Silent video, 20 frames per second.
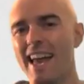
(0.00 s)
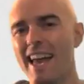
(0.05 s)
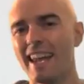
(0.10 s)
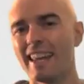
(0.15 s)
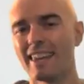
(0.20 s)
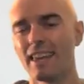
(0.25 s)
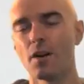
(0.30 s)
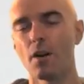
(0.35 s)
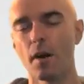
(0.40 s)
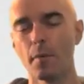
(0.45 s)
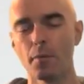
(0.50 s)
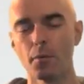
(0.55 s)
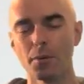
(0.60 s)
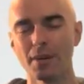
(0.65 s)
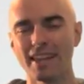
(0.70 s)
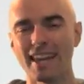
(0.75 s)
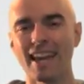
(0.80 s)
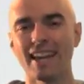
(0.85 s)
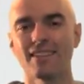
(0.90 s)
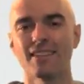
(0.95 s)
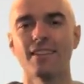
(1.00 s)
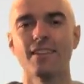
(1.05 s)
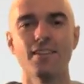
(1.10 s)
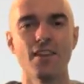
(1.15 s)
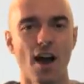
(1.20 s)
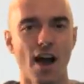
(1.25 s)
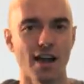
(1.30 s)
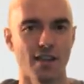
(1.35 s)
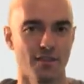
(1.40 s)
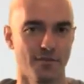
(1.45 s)
And we can't
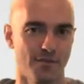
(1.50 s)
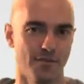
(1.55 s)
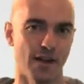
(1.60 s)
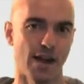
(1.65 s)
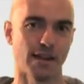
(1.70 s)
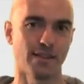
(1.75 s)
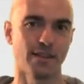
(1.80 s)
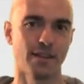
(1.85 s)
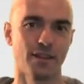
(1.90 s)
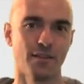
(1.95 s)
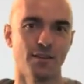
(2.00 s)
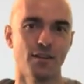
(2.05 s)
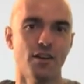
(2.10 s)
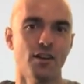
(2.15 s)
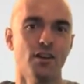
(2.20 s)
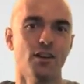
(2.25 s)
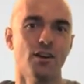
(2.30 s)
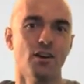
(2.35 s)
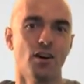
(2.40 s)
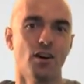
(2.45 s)
deny the fact that